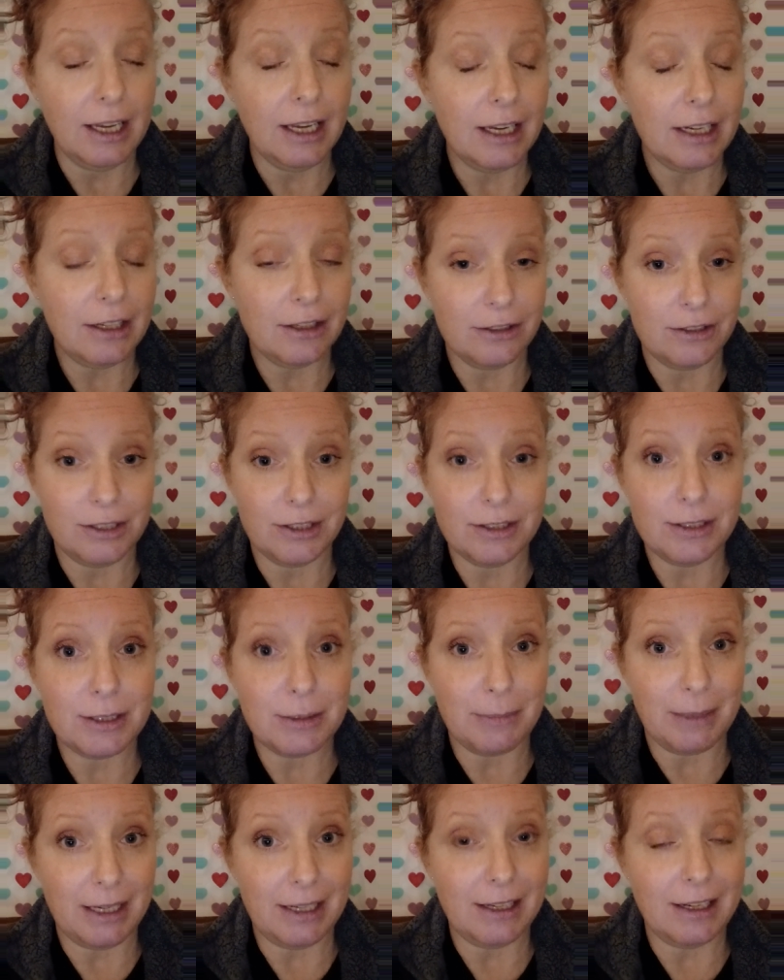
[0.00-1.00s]
You're just
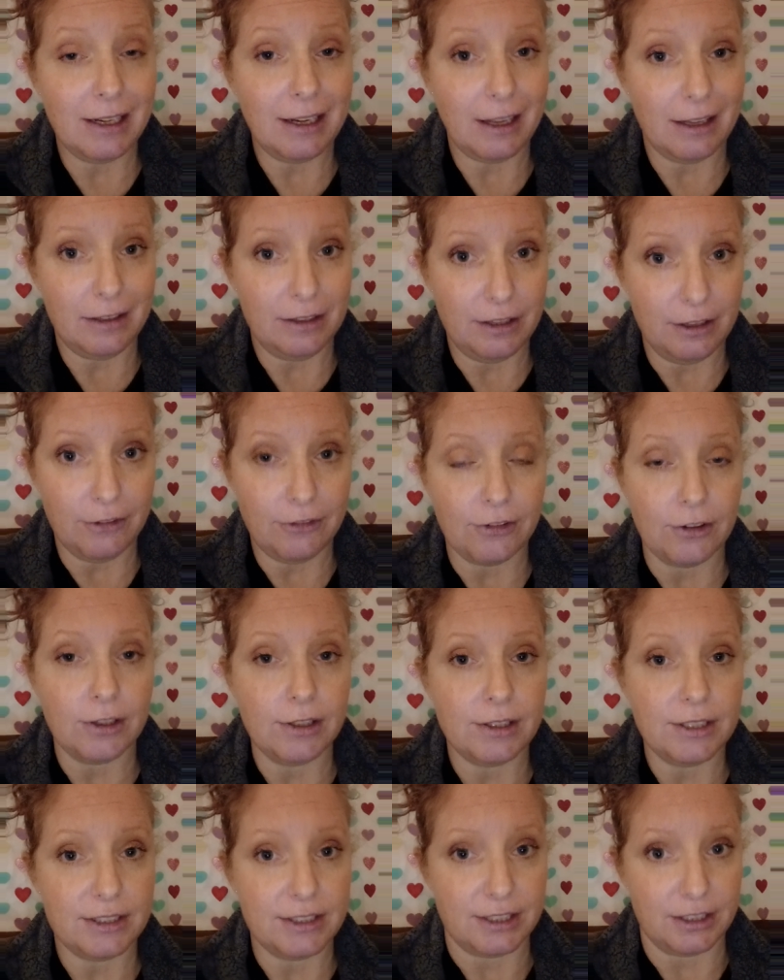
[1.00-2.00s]
making a different
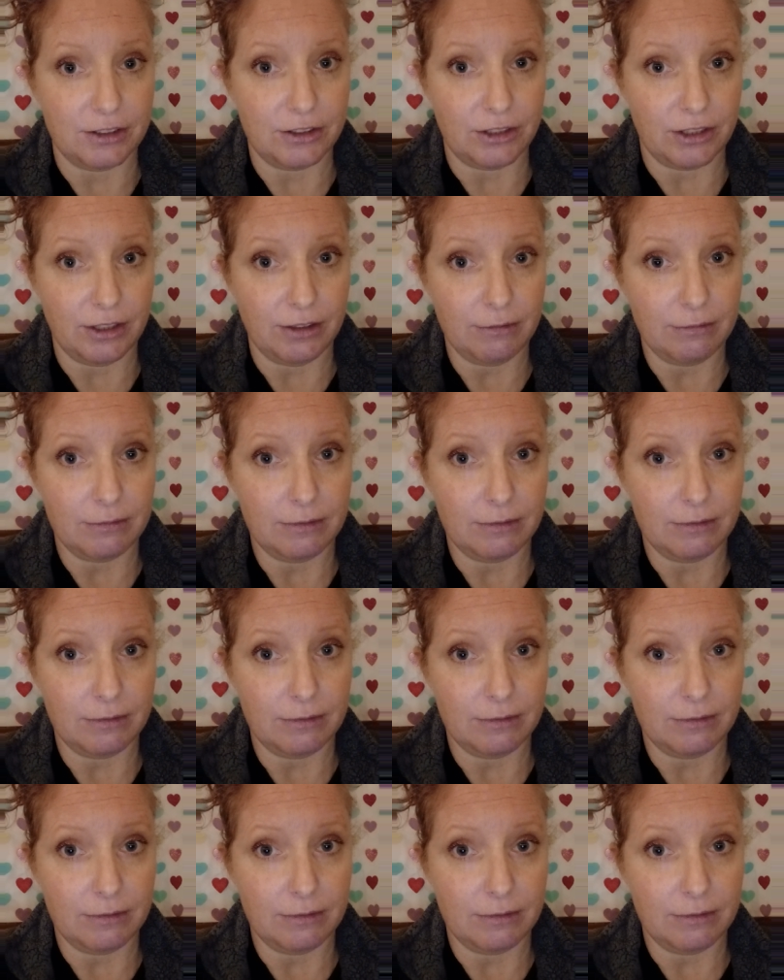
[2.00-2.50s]
decision.